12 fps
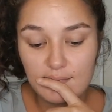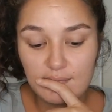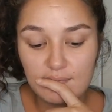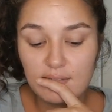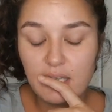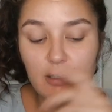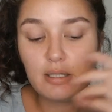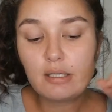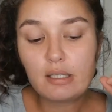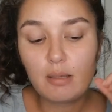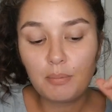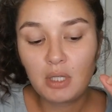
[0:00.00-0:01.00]
There is
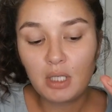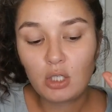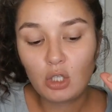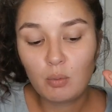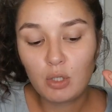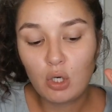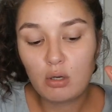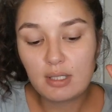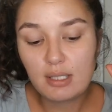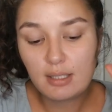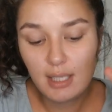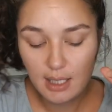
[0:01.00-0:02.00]
something you are not
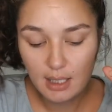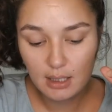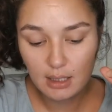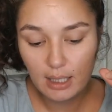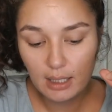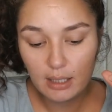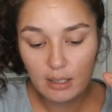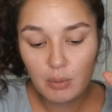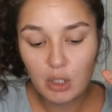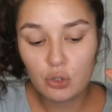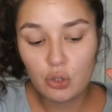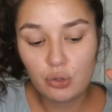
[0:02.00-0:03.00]
seeing clearly
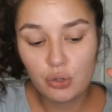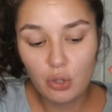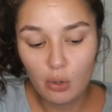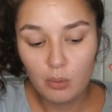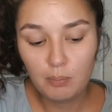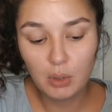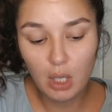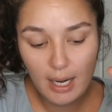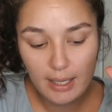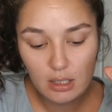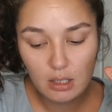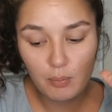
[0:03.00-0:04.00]
because you're so
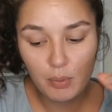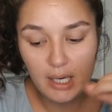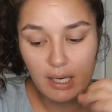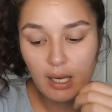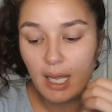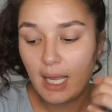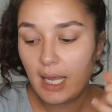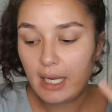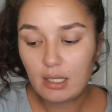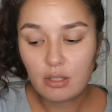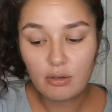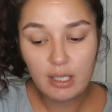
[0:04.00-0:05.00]
blinded by
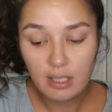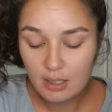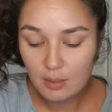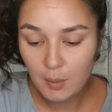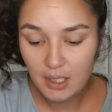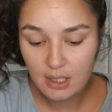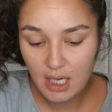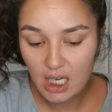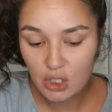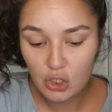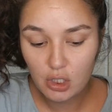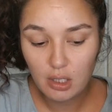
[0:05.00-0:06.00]
either an
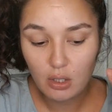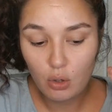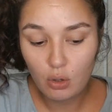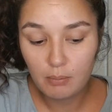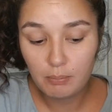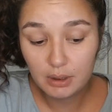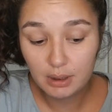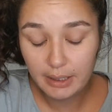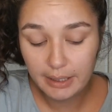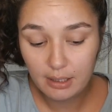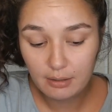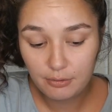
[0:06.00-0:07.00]
expectation or a
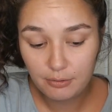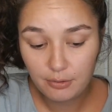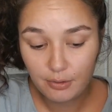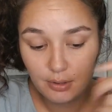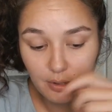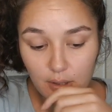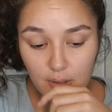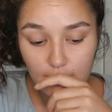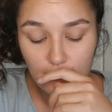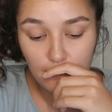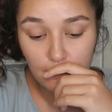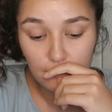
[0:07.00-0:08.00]
belief,
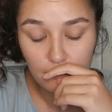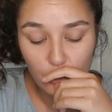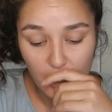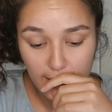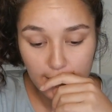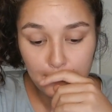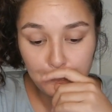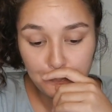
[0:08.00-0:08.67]
right?